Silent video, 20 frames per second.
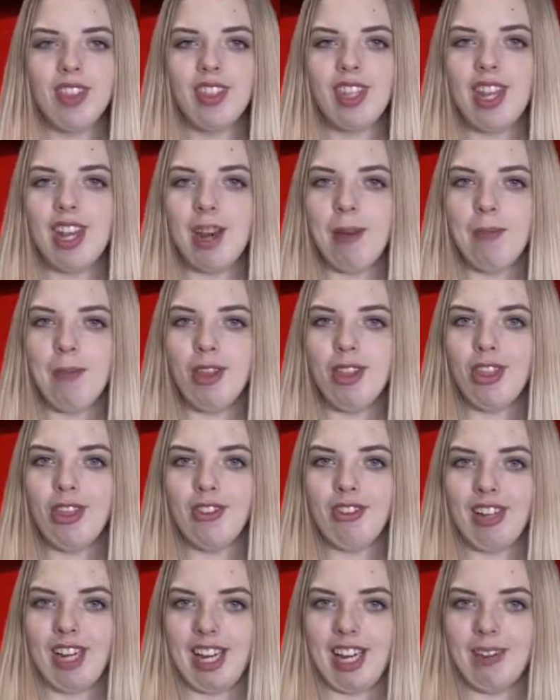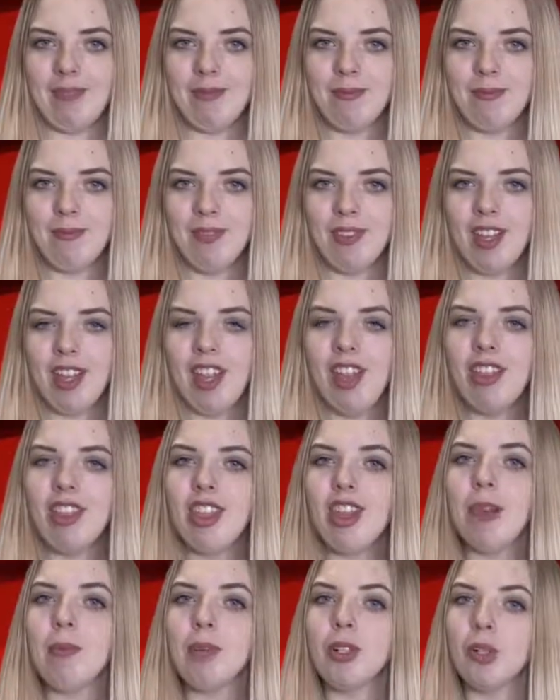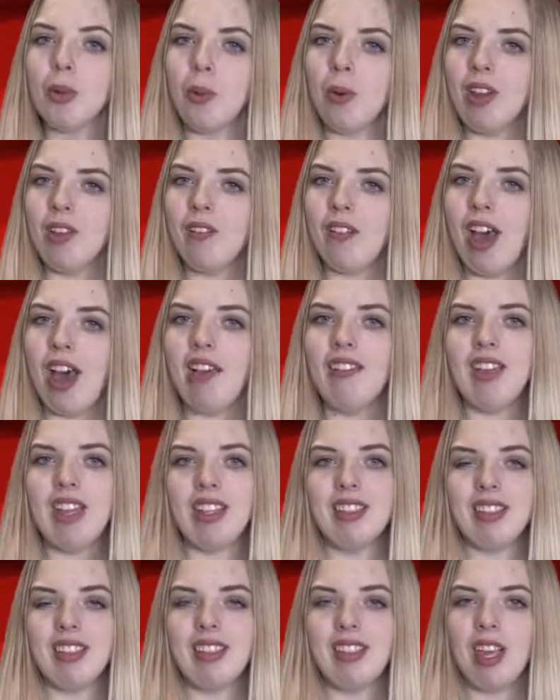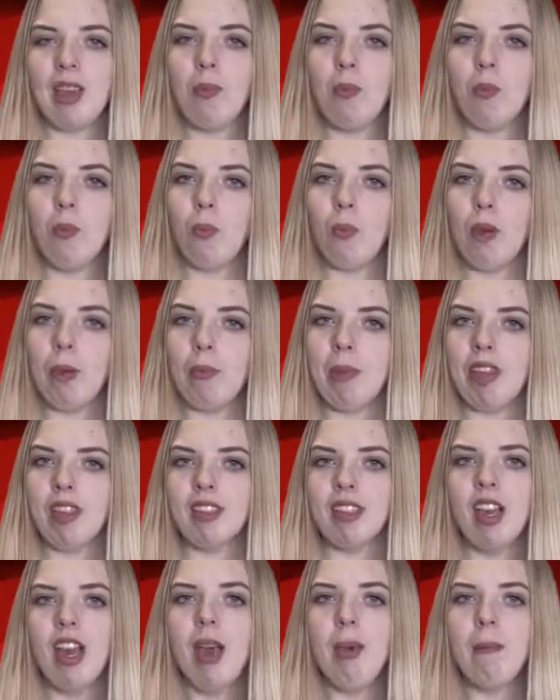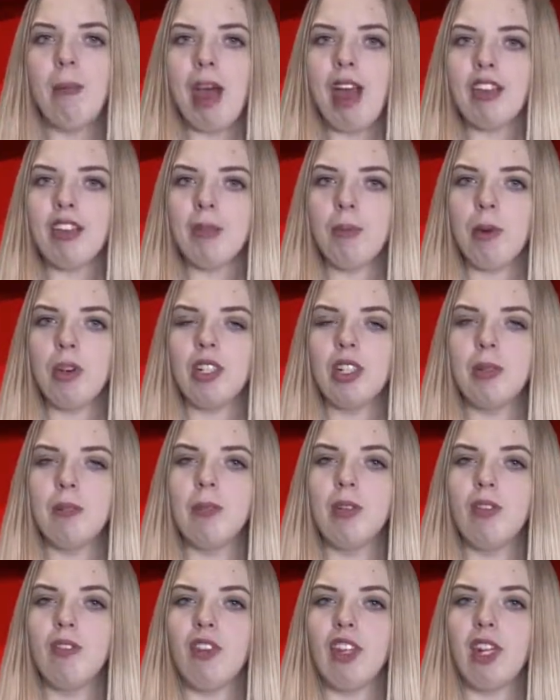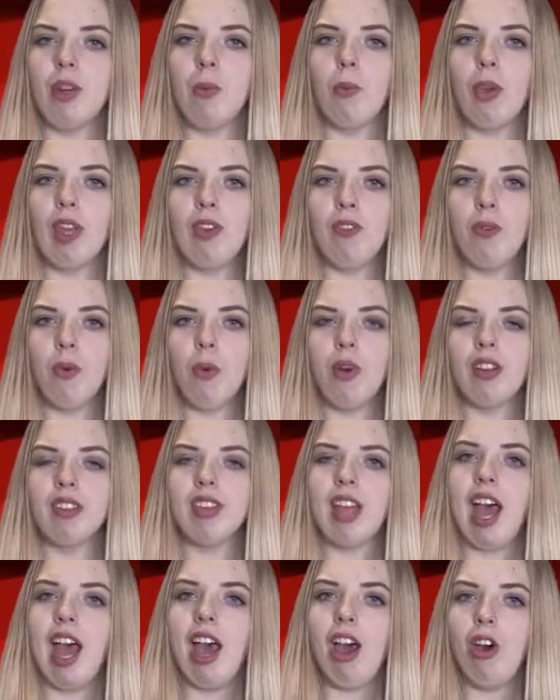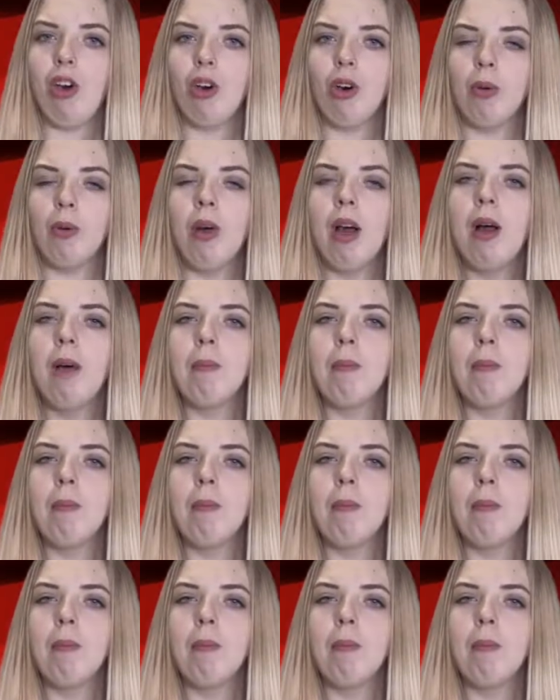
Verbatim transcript: The number three. Number twenty-five N C State women's basketball team defeated Wake Forest at home